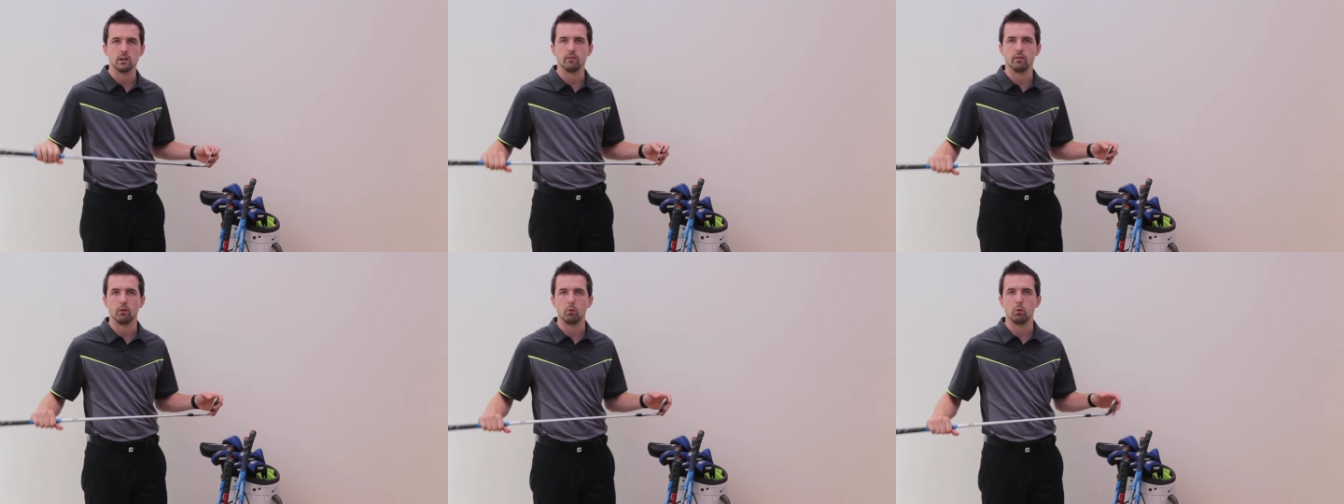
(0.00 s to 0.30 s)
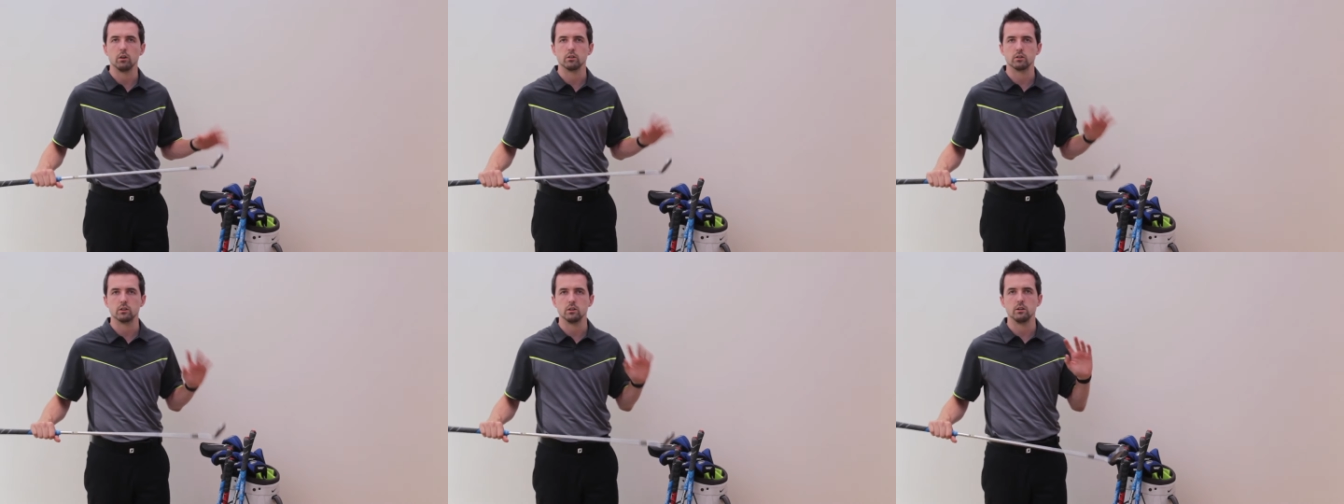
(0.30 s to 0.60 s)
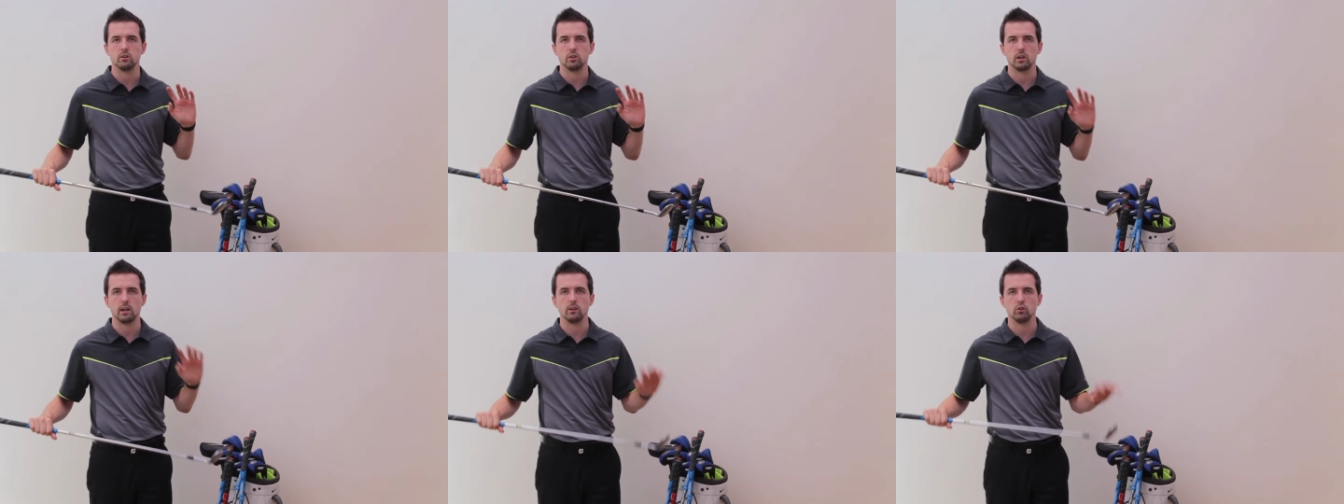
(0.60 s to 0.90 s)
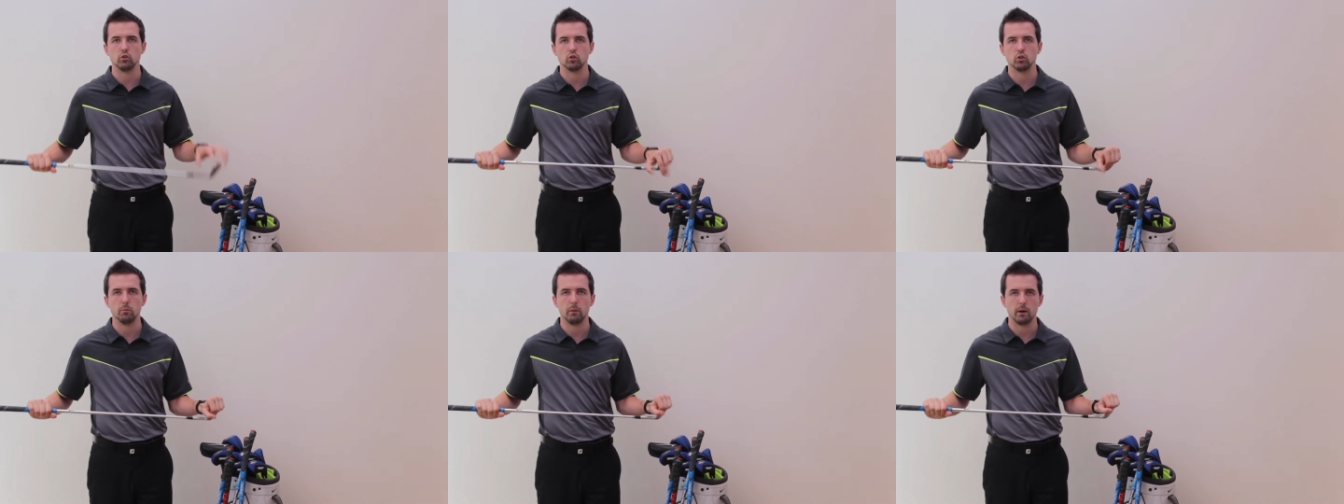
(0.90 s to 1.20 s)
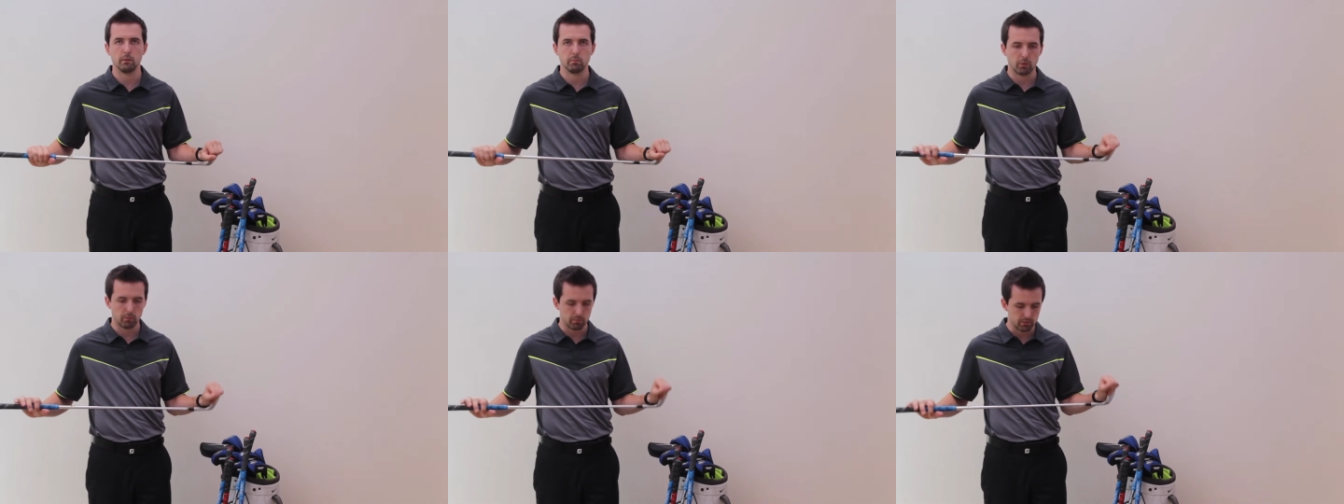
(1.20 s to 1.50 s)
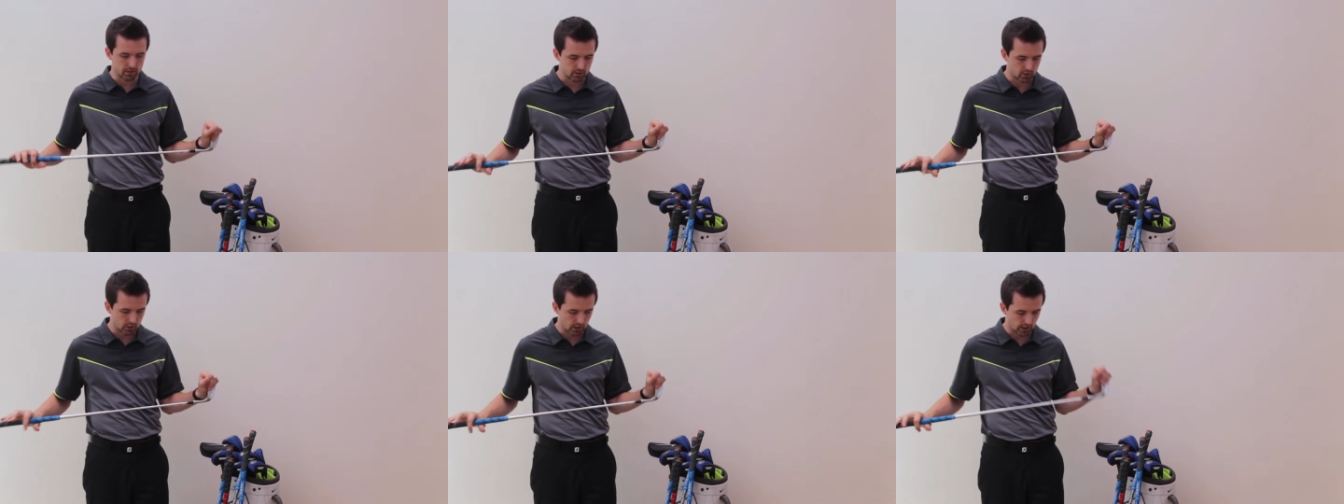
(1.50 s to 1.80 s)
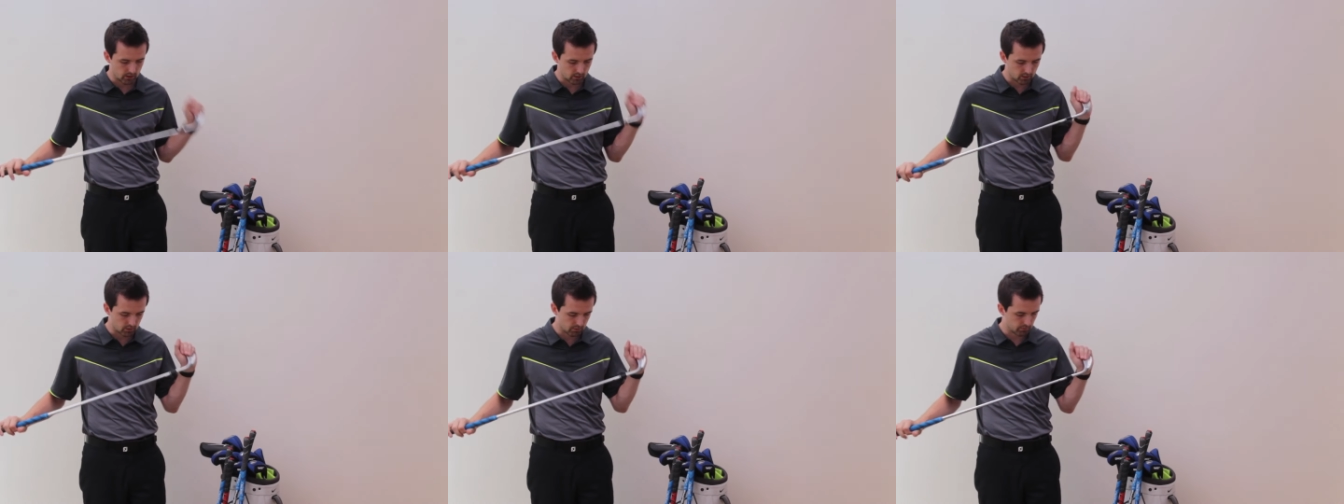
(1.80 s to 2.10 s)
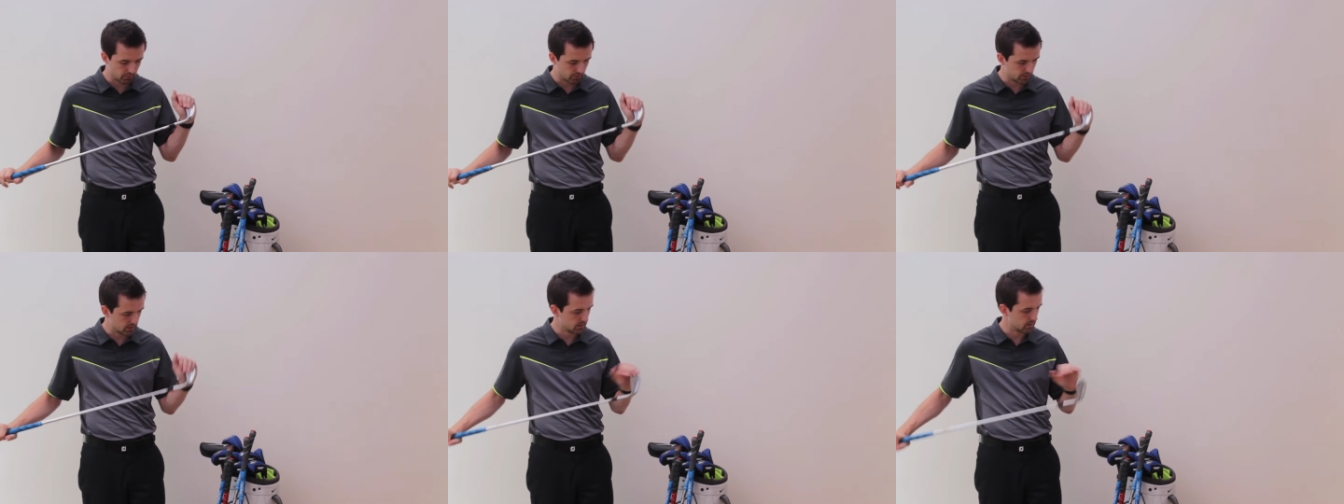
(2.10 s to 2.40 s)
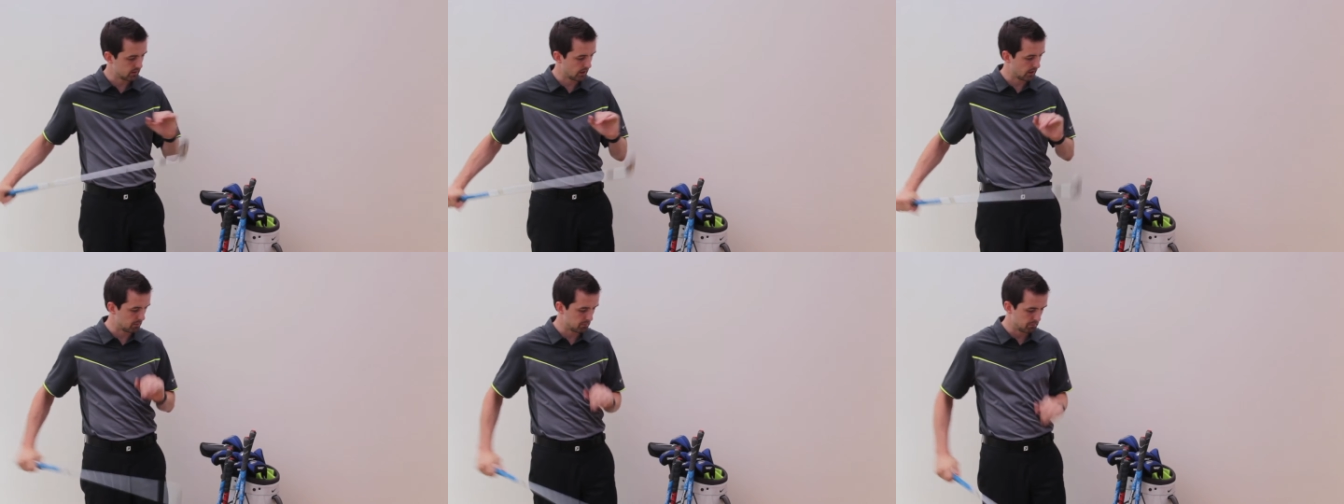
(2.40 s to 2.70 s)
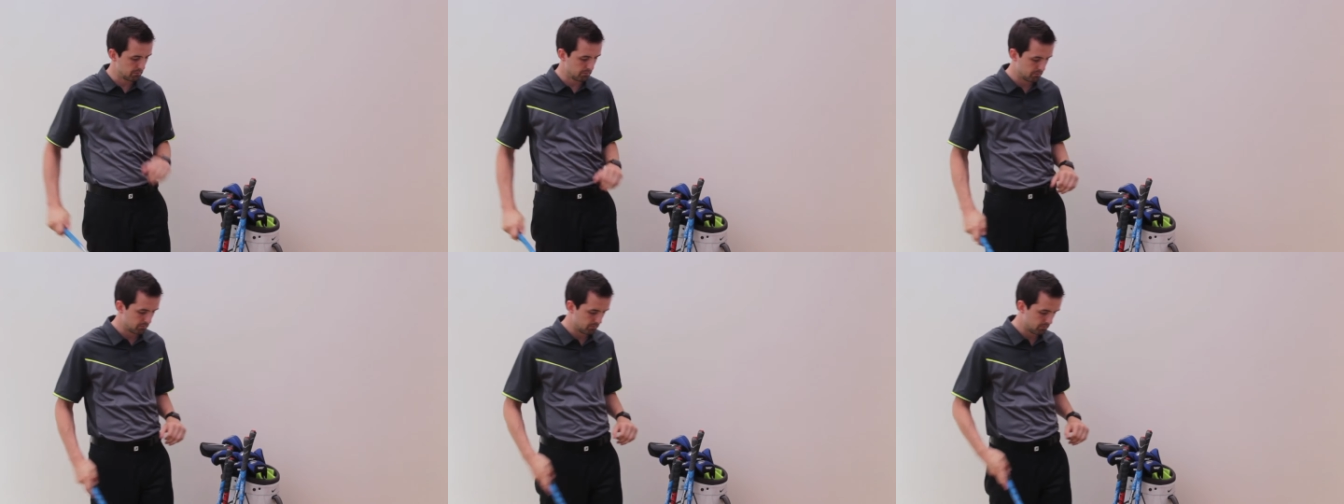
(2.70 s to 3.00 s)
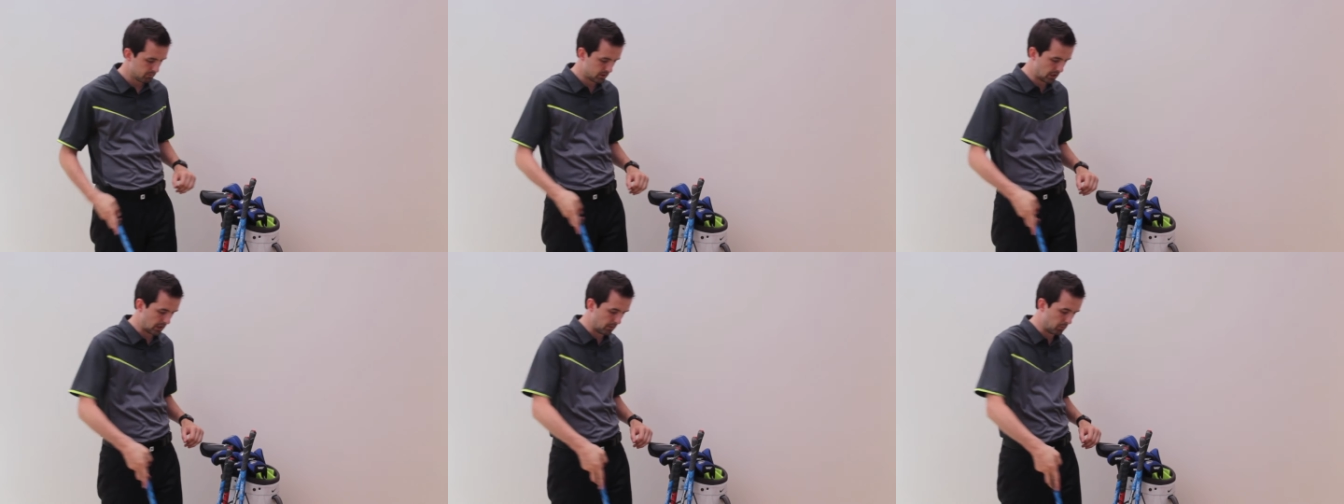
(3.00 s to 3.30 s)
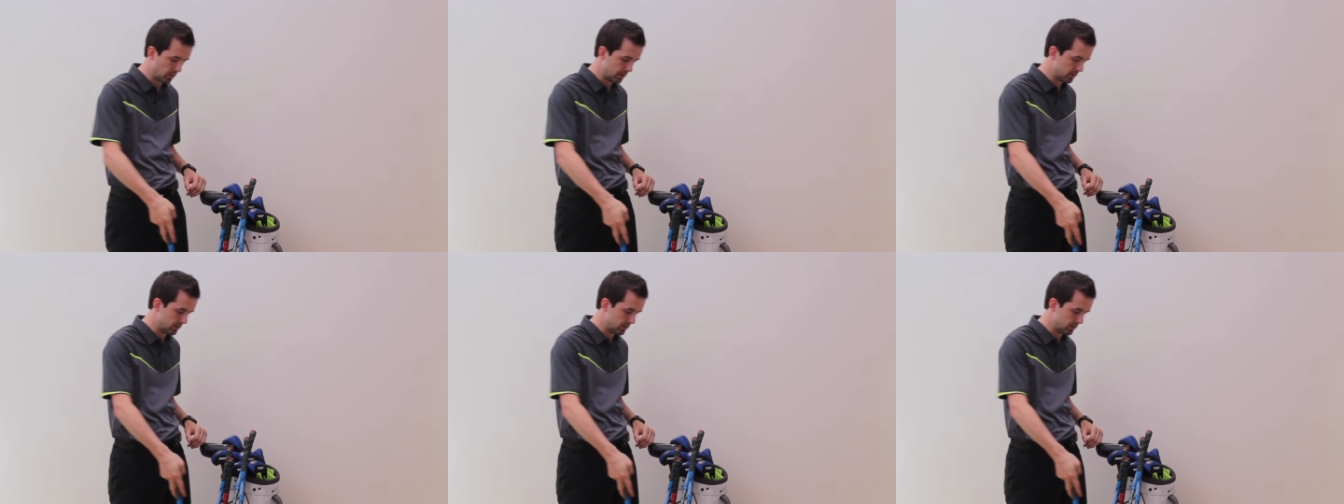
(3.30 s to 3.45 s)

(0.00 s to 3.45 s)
If I was going to change them, I'd probably change them for the same, same